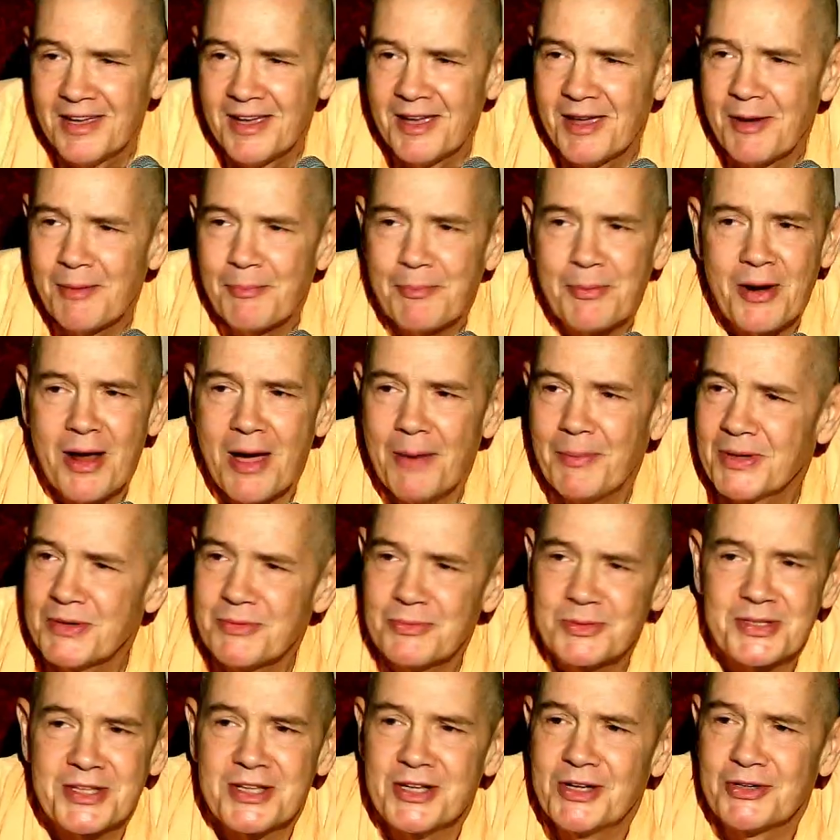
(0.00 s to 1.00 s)
Prabhupada
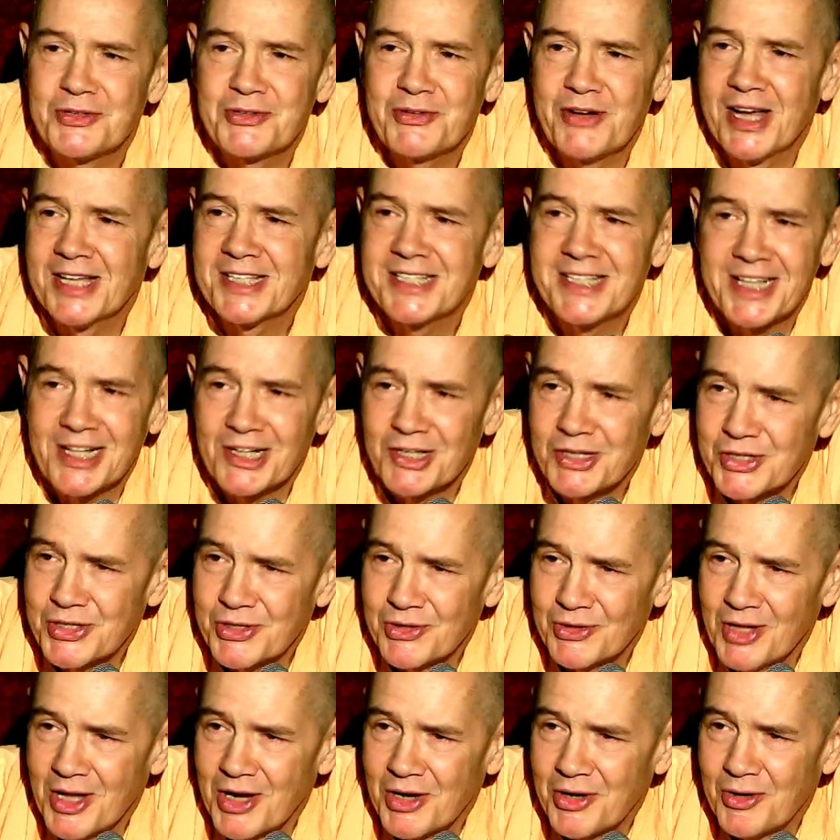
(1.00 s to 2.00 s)
was, you know, transcendental
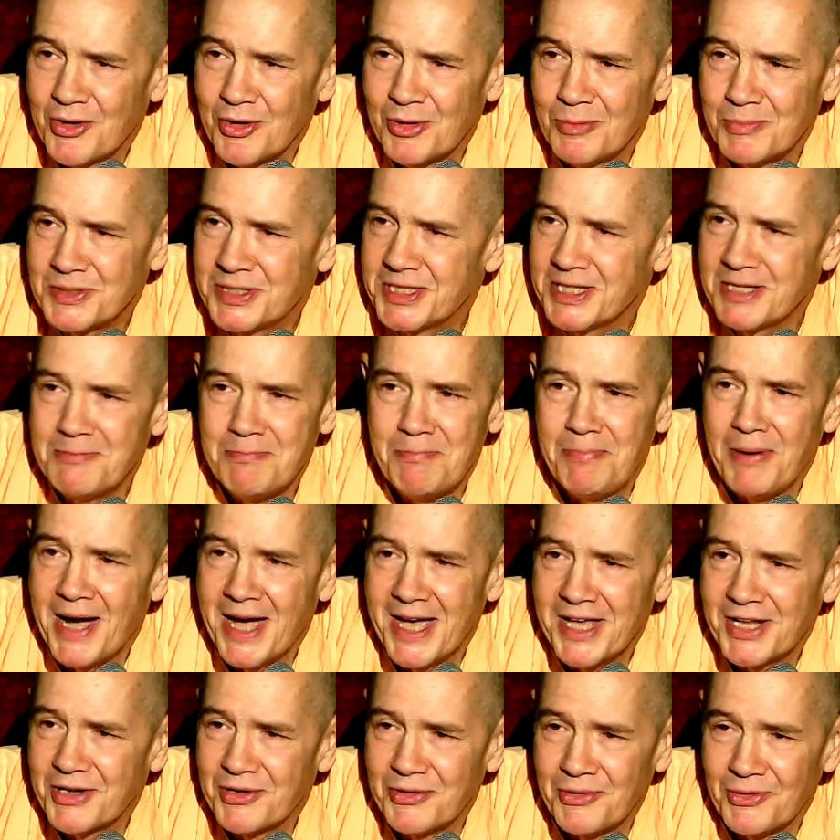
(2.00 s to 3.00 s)
Sherlock Holmes, didn't buy
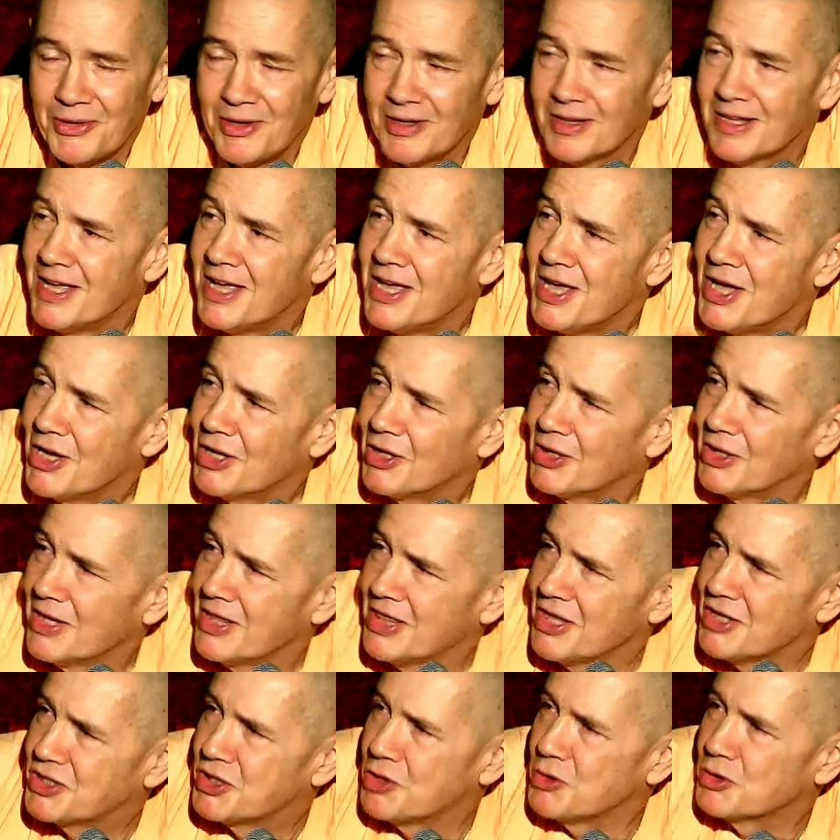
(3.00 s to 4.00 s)
it at all.
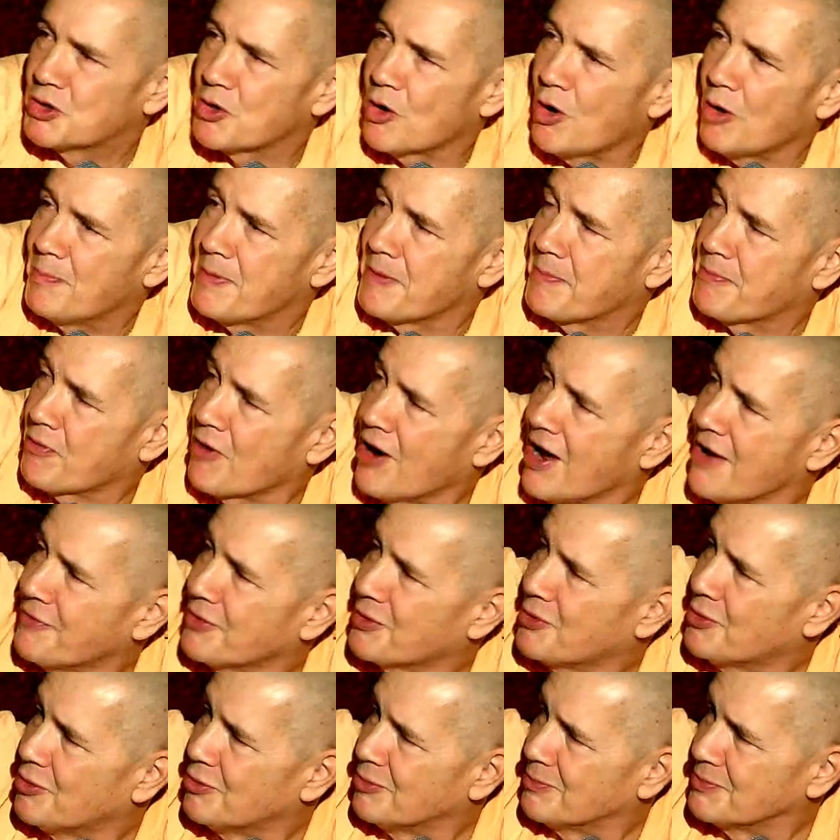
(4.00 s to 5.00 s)
These used to all be private
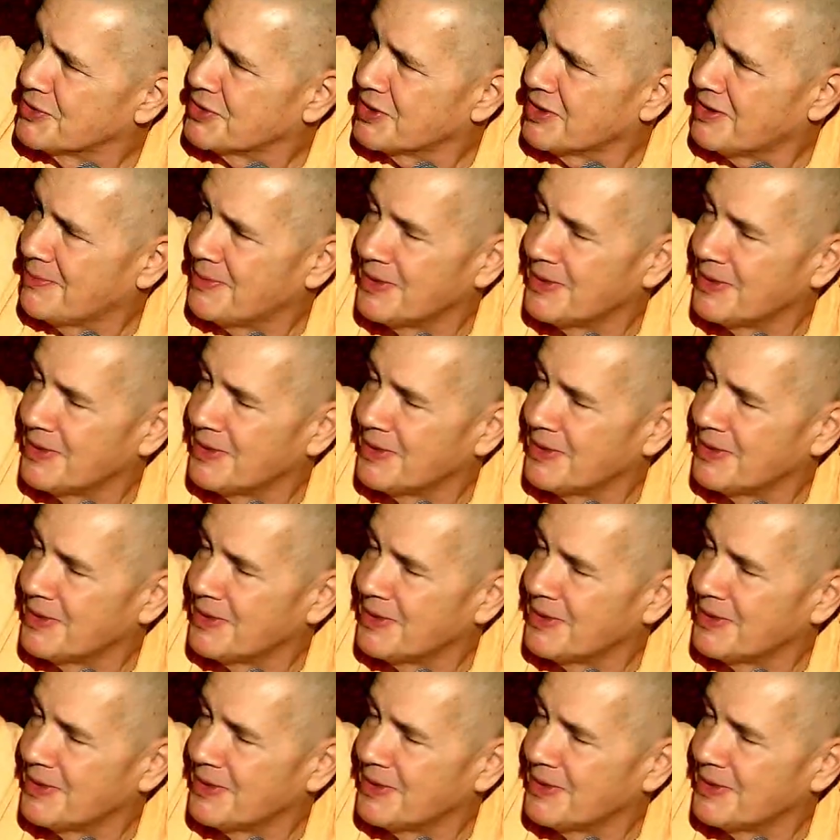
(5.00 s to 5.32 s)
homes.